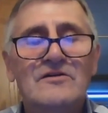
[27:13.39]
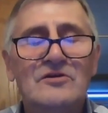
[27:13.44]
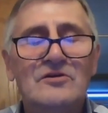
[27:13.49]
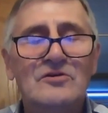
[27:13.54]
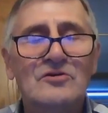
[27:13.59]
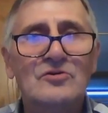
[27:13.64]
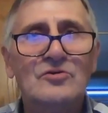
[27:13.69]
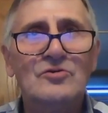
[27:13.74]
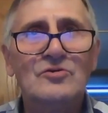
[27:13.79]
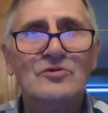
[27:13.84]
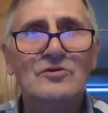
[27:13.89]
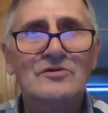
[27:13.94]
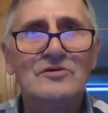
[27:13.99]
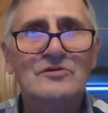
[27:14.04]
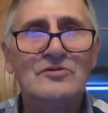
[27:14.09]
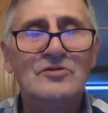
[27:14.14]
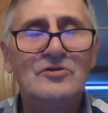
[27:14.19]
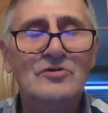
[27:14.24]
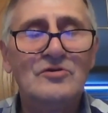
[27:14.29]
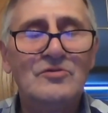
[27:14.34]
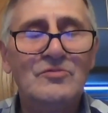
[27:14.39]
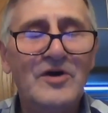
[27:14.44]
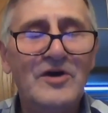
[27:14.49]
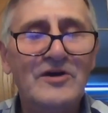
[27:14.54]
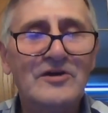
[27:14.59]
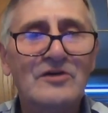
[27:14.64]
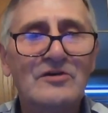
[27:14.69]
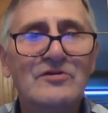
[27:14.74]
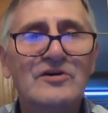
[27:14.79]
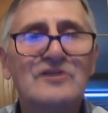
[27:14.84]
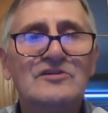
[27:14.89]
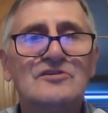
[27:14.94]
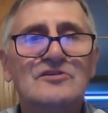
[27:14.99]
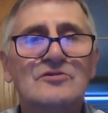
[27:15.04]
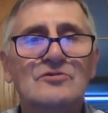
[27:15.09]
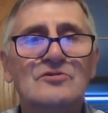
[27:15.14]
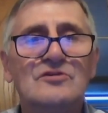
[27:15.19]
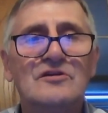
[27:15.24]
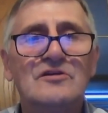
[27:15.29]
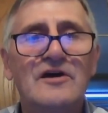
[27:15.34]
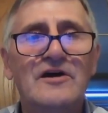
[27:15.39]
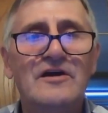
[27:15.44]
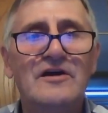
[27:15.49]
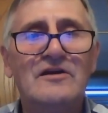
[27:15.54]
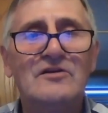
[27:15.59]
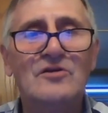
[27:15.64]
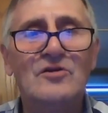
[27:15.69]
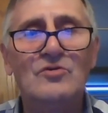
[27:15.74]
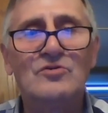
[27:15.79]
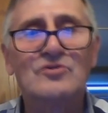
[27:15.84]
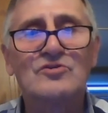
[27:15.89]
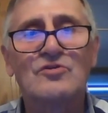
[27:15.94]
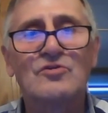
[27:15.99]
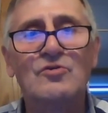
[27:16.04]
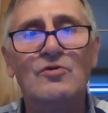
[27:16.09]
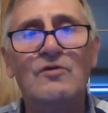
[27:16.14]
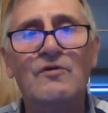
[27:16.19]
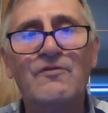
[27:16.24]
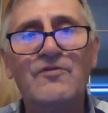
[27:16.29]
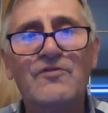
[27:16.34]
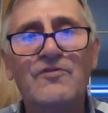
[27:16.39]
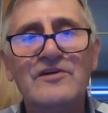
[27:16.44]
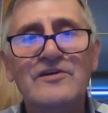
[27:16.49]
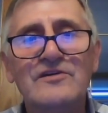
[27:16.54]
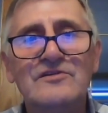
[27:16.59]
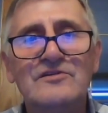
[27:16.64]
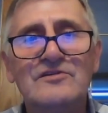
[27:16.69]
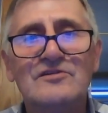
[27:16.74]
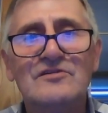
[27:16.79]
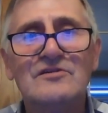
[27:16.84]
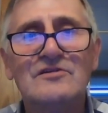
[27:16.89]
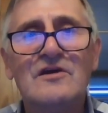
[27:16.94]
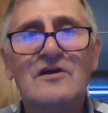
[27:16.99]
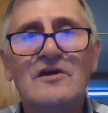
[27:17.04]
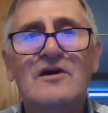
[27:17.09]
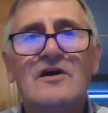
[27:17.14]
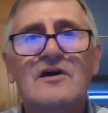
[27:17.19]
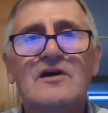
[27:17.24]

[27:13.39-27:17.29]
to bigger issues like no school fees,